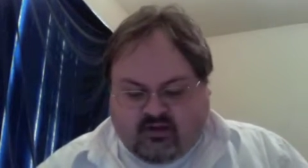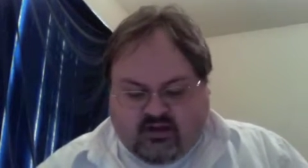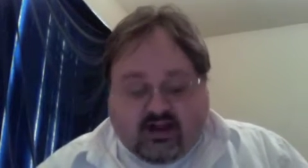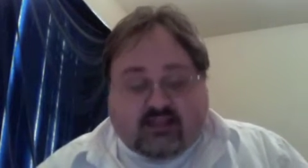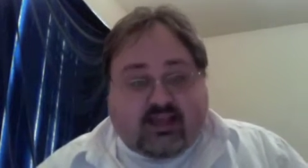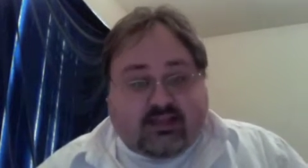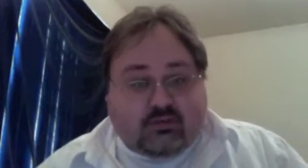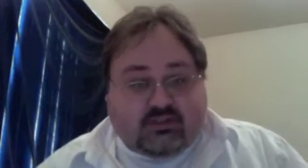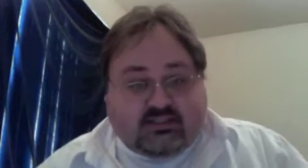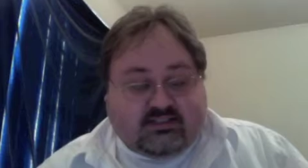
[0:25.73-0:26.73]
and I like
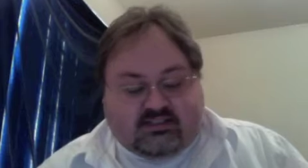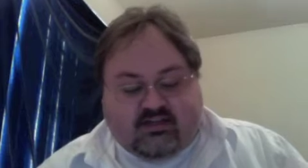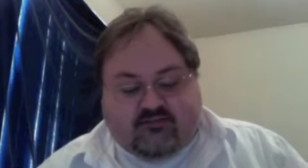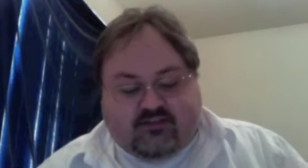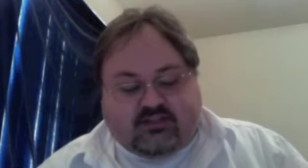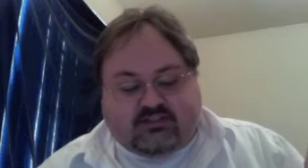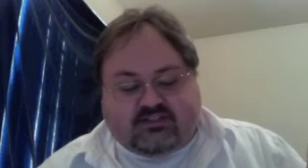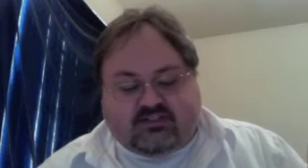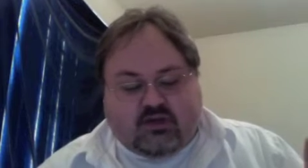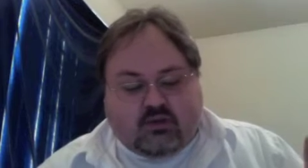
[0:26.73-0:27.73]
what this stuff is,
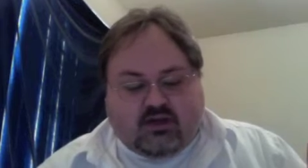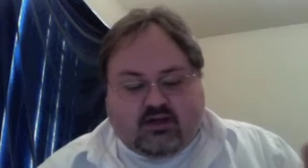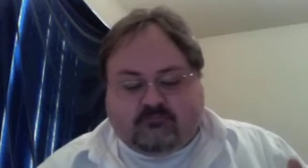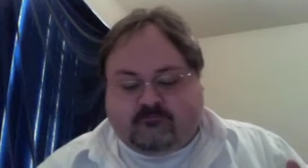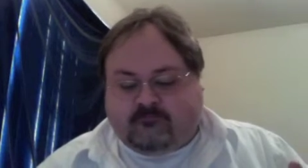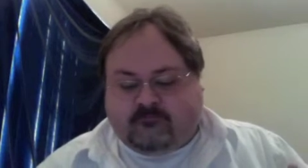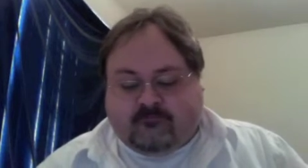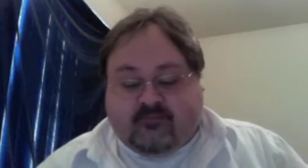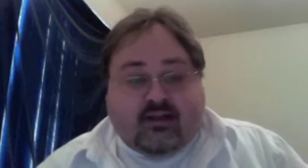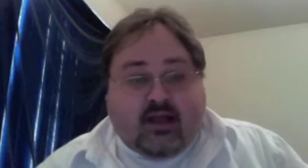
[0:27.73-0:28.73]
so uh,
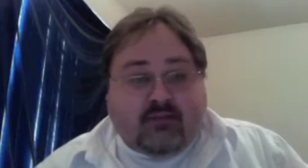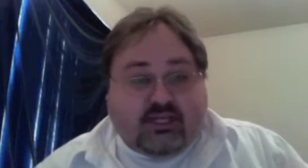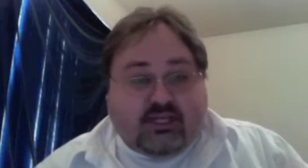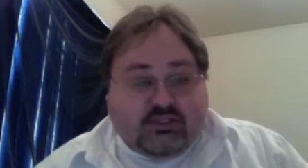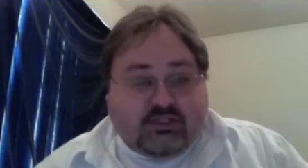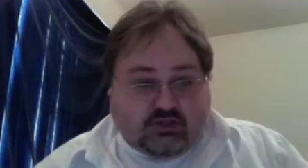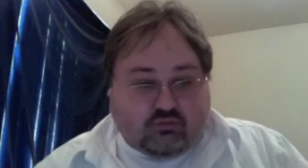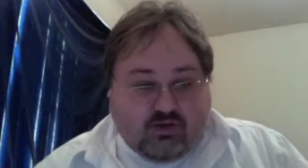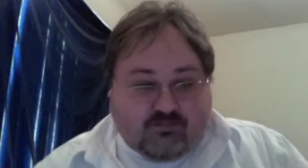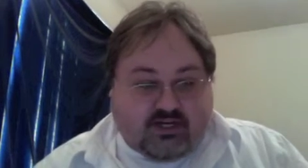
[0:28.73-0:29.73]
I'm going to do a little
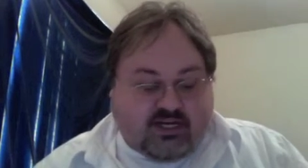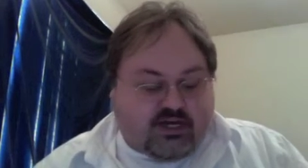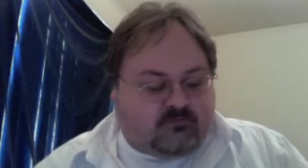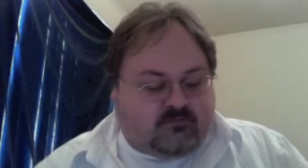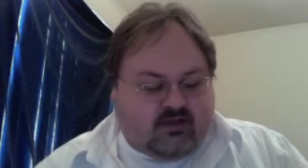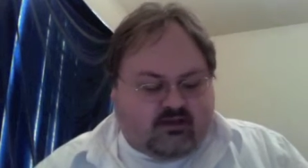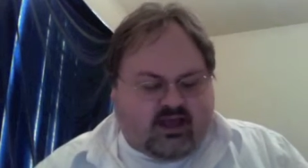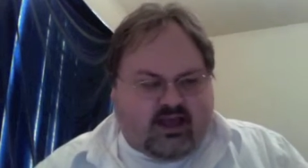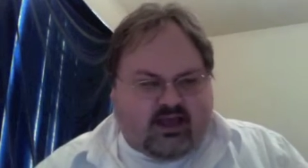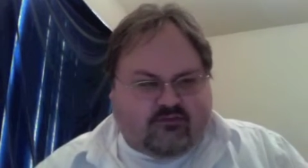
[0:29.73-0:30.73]
rip in here.
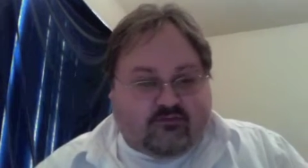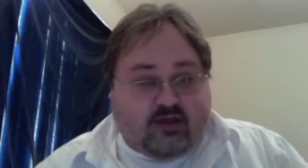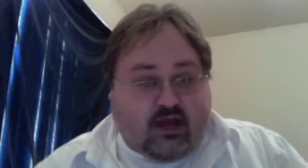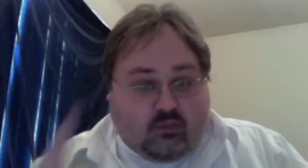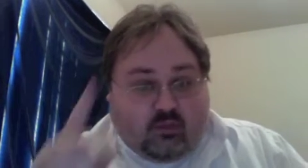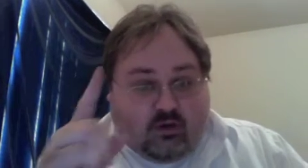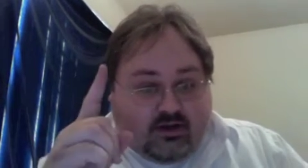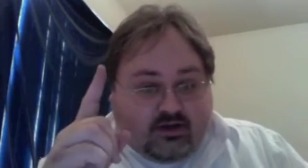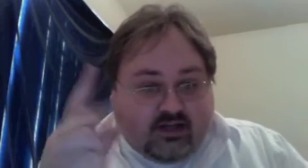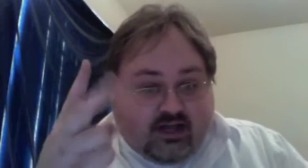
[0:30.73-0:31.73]
I have not
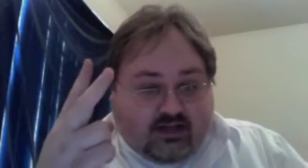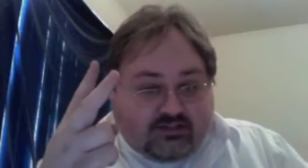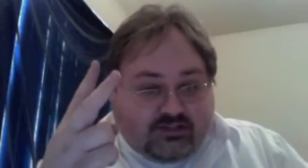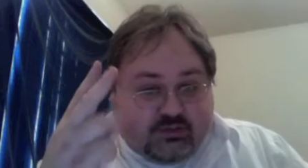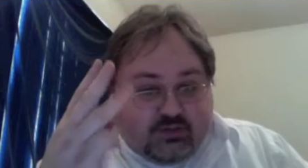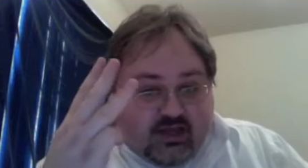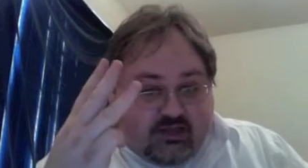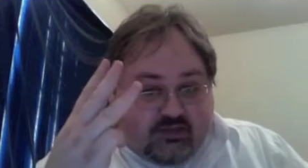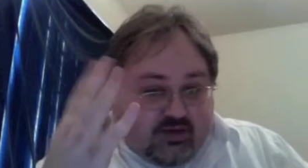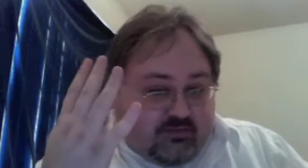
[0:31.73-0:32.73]
one, not two,
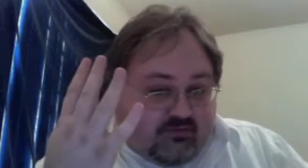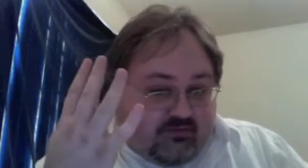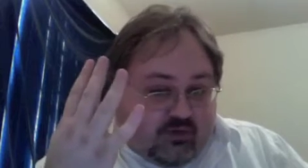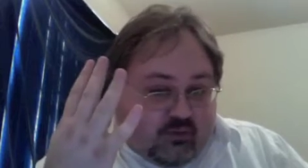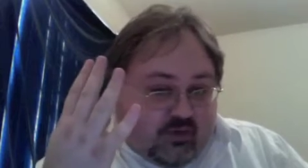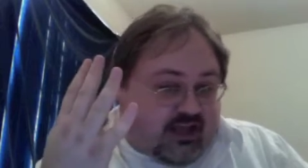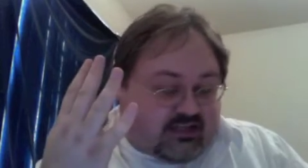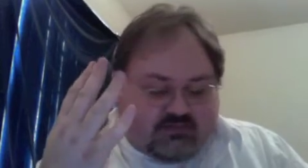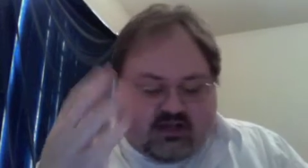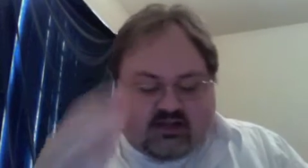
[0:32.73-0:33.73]
not three, but four
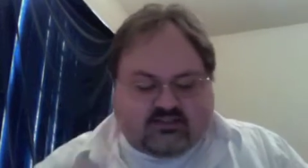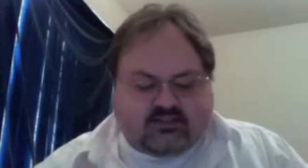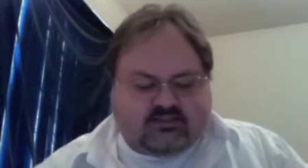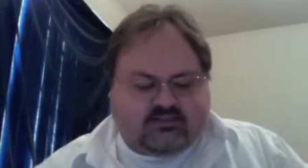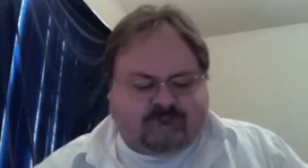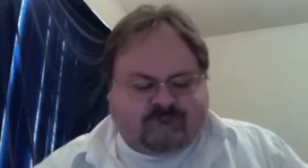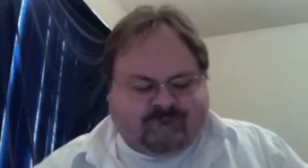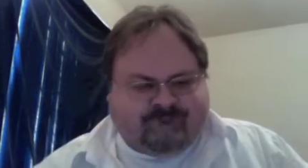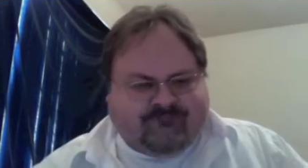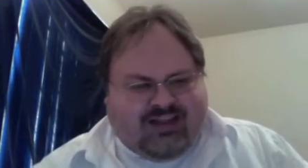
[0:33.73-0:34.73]
wax boxes.
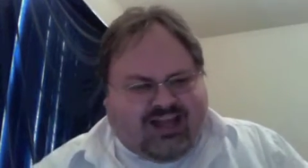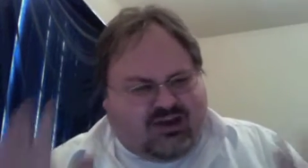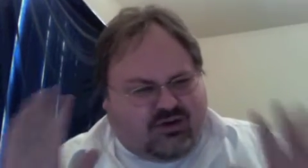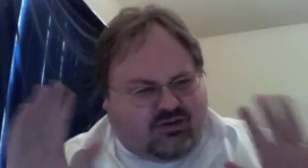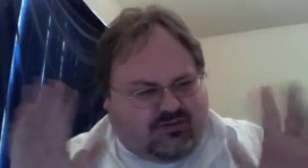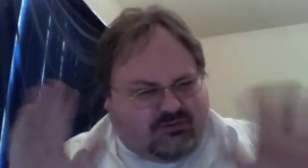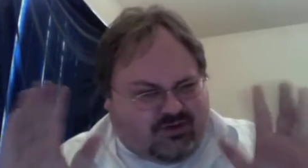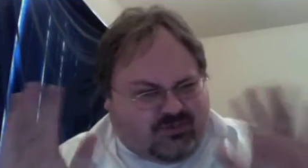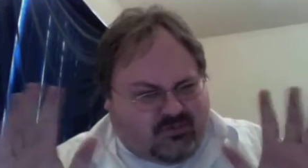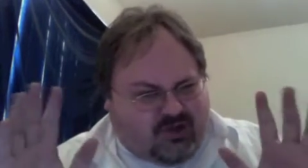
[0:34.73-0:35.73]
I don't know if I'm going to
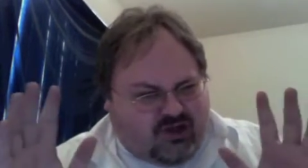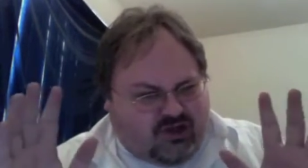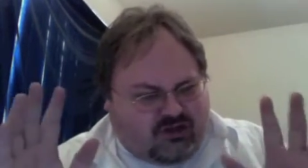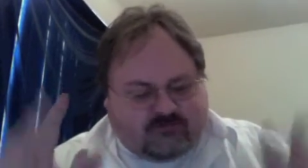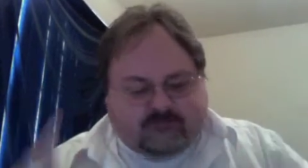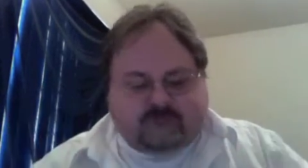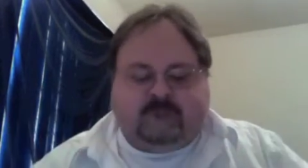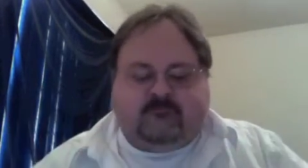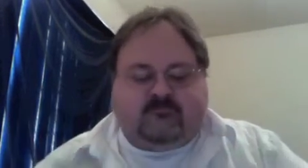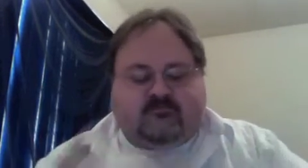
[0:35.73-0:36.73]
rip them all.
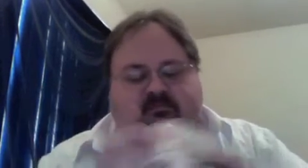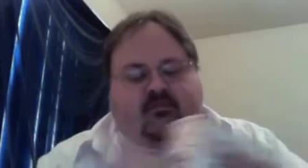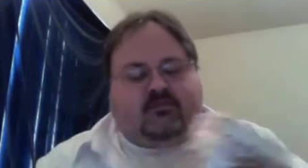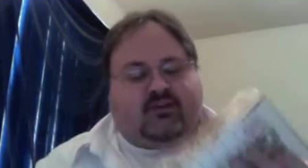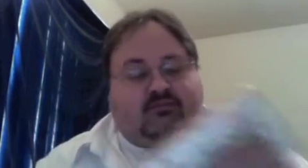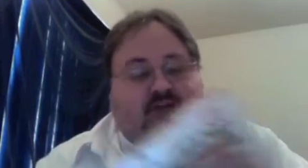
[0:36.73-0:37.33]
But I've